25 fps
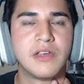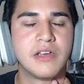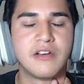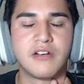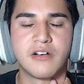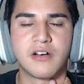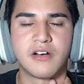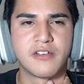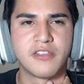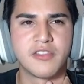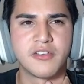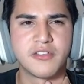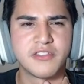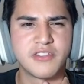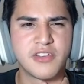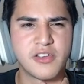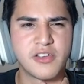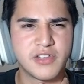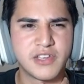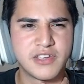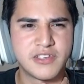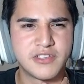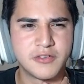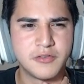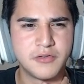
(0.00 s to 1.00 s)
Are those the
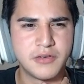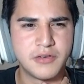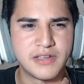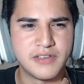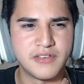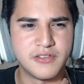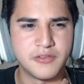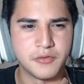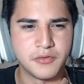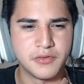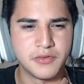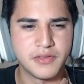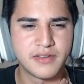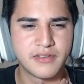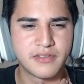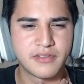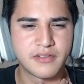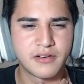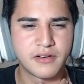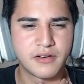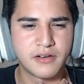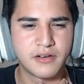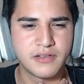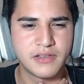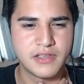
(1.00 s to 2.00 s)
only two in Duel Links
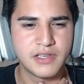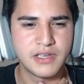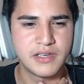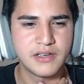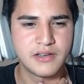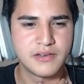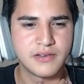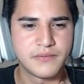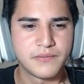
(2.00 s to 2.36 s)
currently?